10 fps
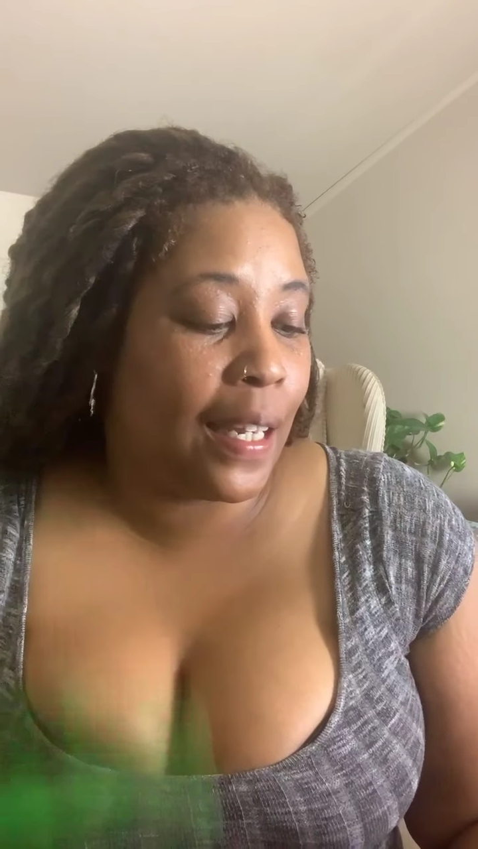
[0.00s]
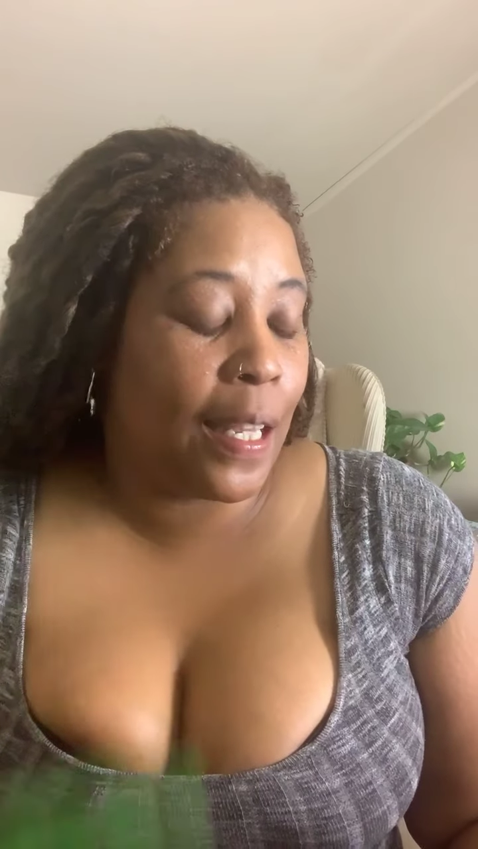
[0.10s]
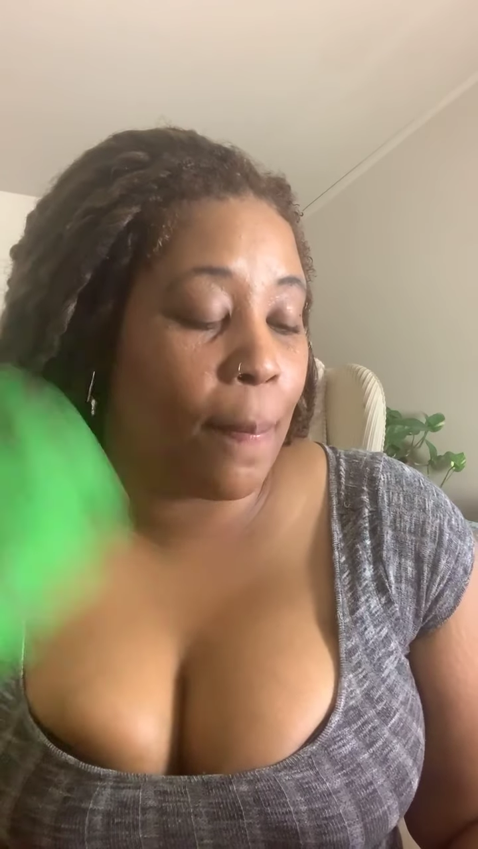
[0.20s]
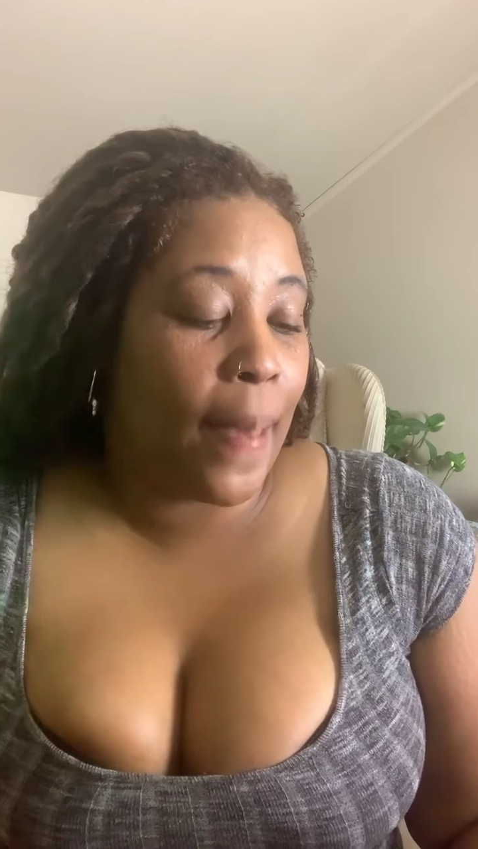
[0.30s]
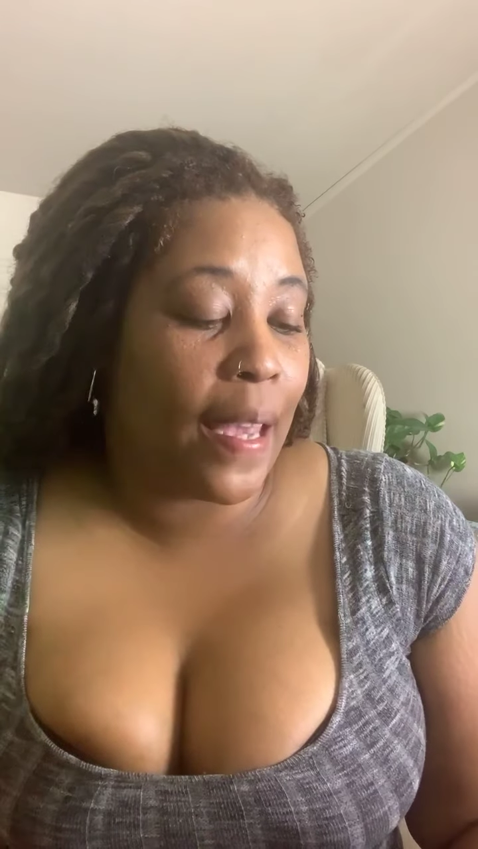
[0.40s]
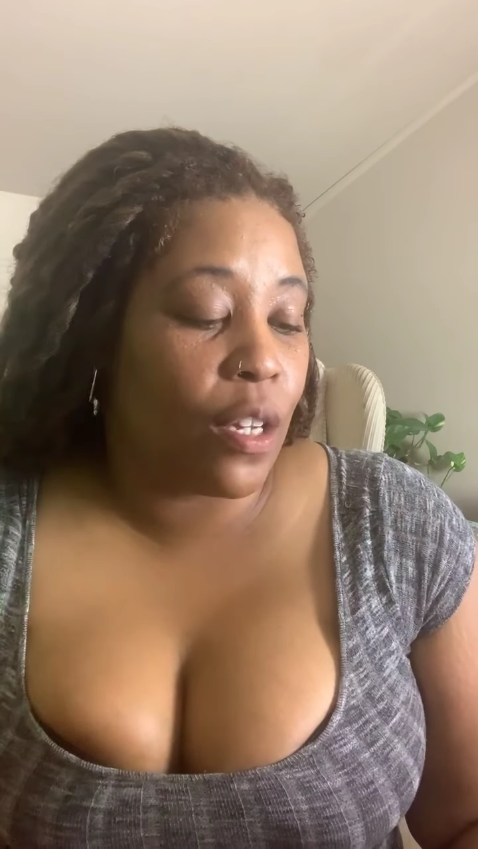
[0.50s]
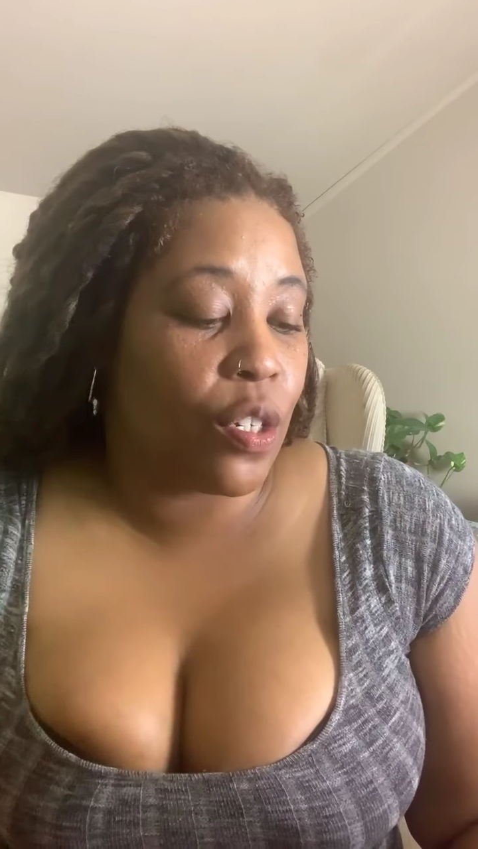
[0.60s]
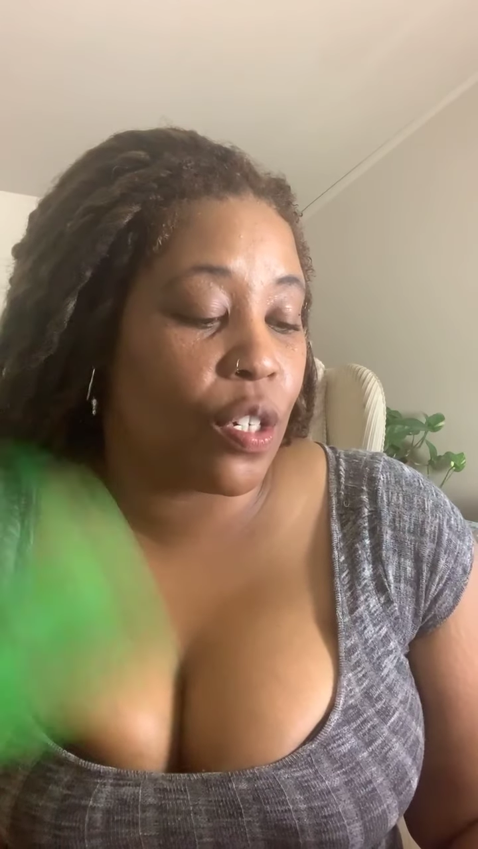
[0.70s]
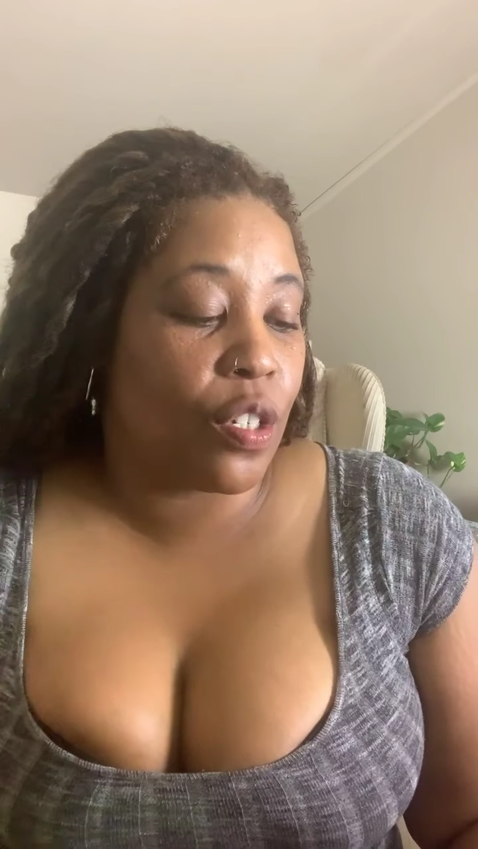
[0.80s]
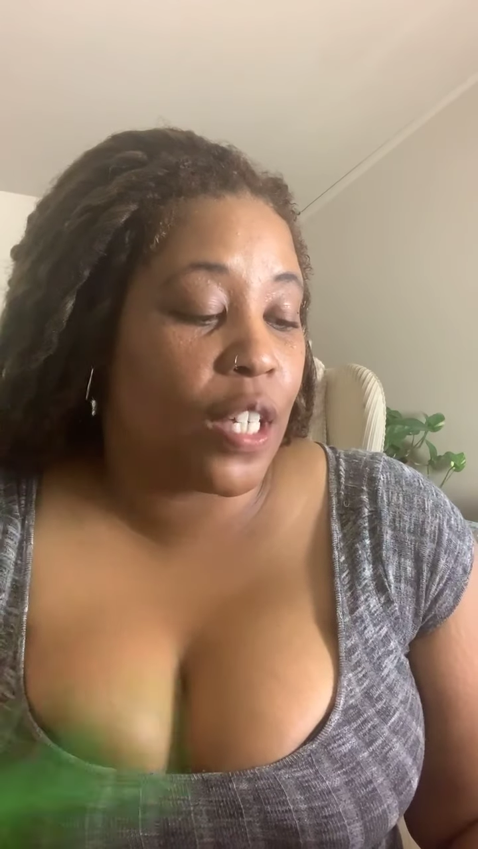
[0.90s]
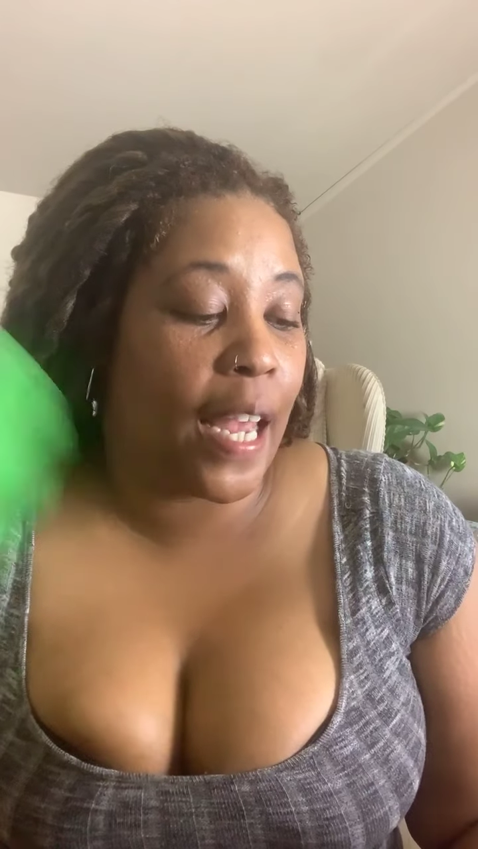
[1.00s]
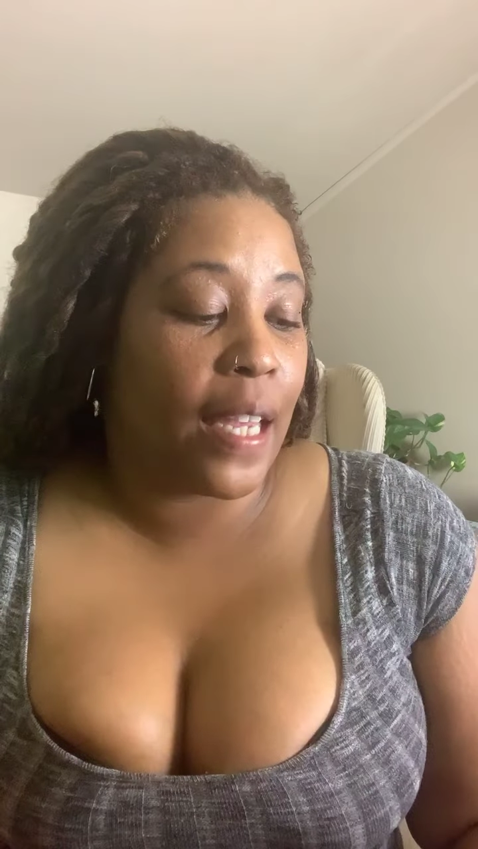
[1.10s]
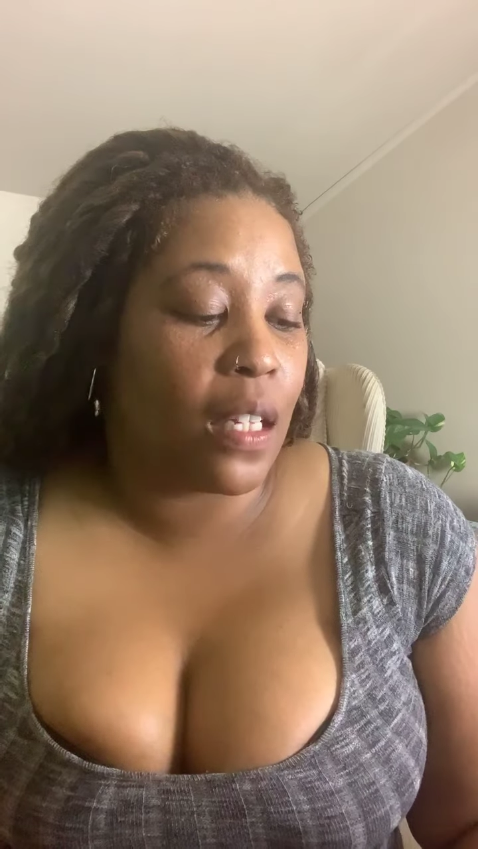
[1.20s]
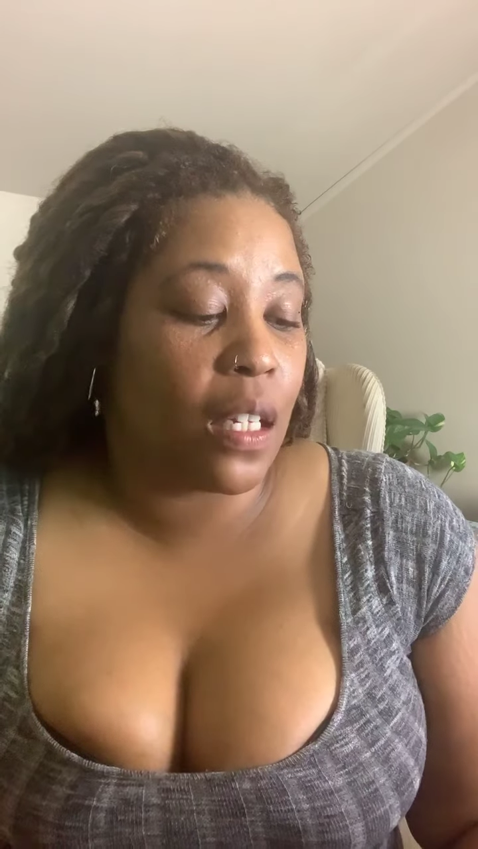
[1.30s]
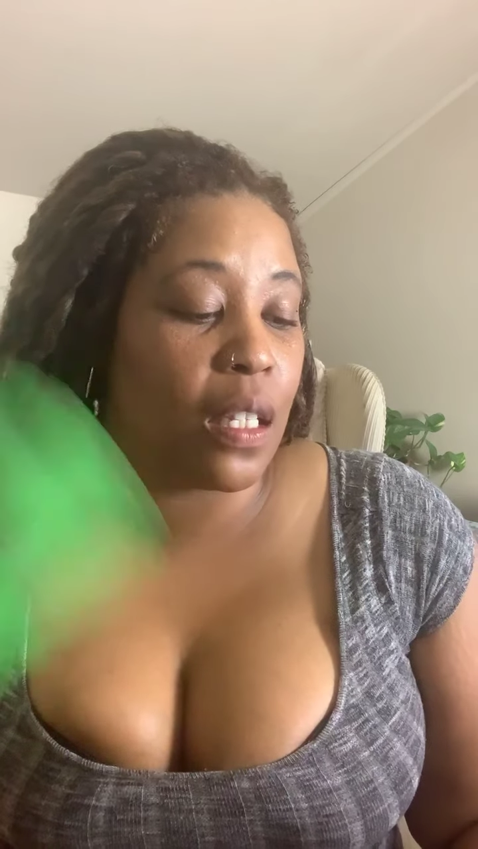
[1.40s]
any major
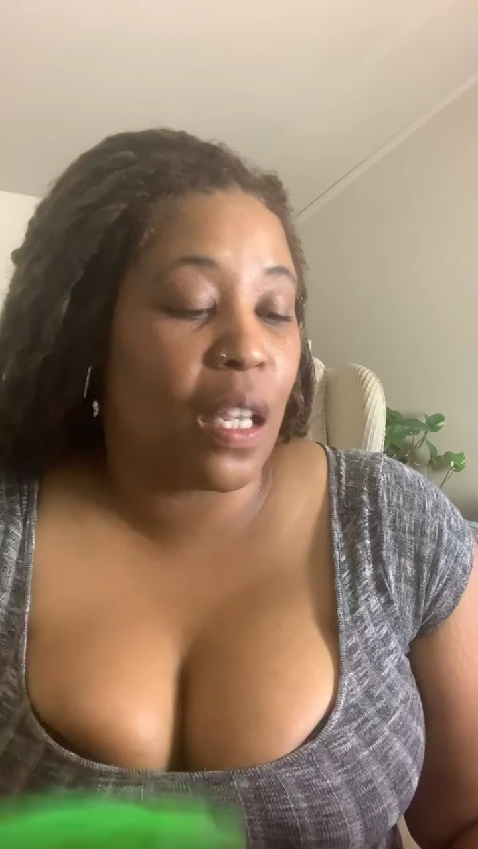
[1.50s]
changes